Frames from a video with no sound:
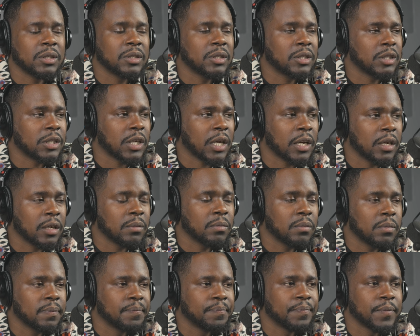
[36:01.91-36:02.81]

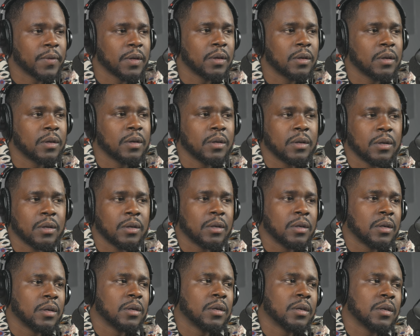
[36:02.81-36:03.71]
shame.
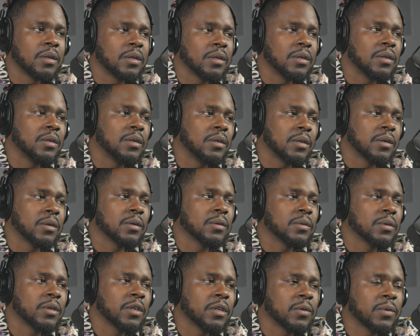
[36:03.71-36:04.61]
You
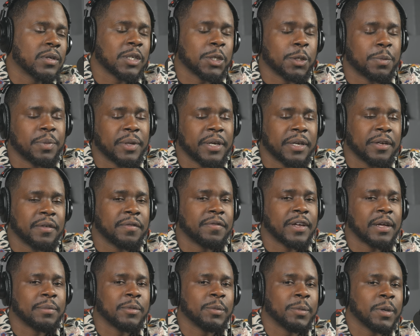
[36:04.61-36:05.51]
know, you don't want to explain to
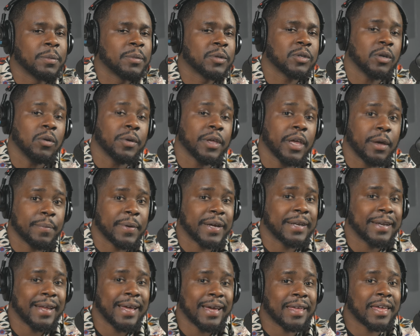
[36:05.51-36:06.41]
family members, oh yeah,
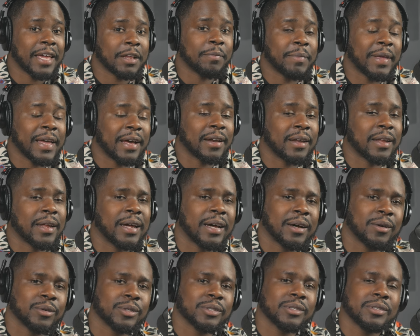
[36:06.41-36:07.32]
my dad kicked me out of the
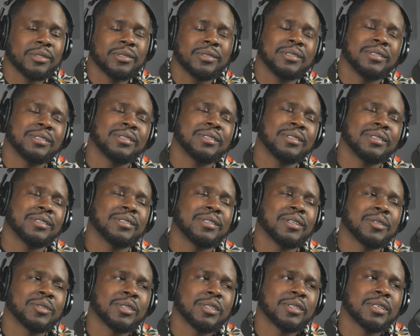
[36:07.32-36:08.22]
house. It's just,
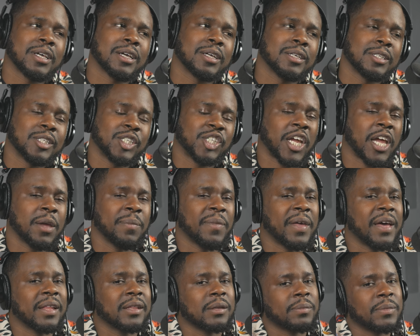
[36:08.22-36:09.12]
there's just like a shame
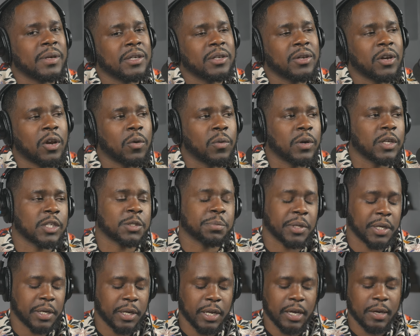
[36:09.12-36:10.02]
element. You don't want to
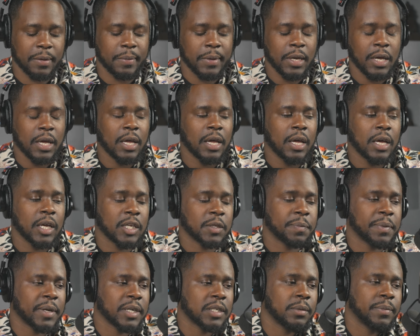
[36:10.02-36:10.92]
explain that.
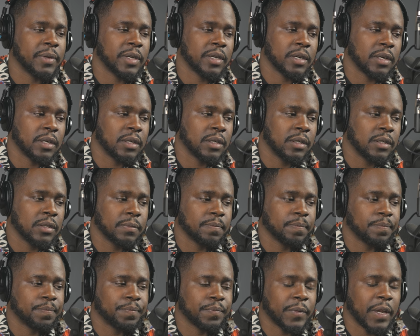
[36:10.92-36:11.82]
Especially because,
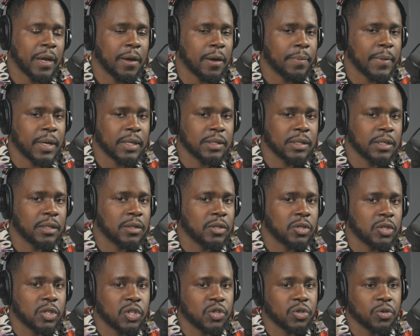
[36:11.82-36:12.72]
now I'm not saying
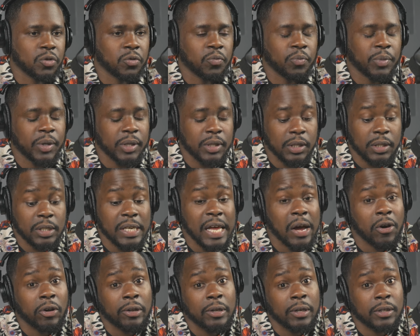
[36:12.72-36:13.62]
this is true, but this is
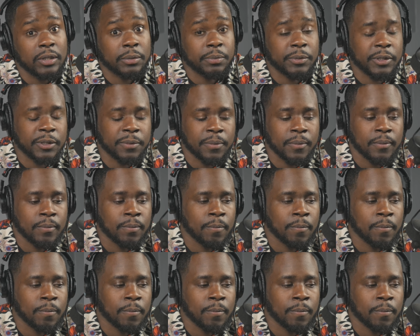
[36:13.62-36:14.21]
how it looked to me.